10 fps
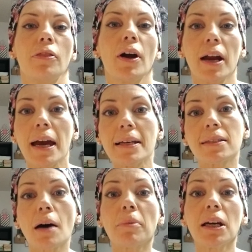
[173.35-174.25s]
There is
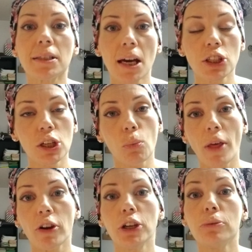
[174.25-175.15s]
some contention
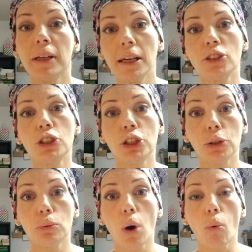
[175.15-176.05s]
whether you need
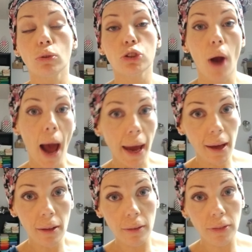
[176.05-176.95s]
to
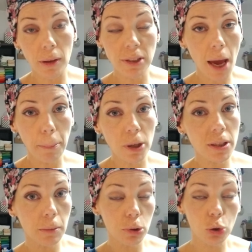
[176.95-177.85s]
dry the
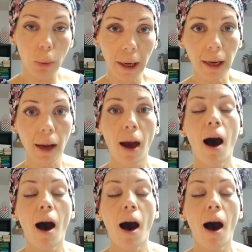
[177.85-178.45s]
diapers in between.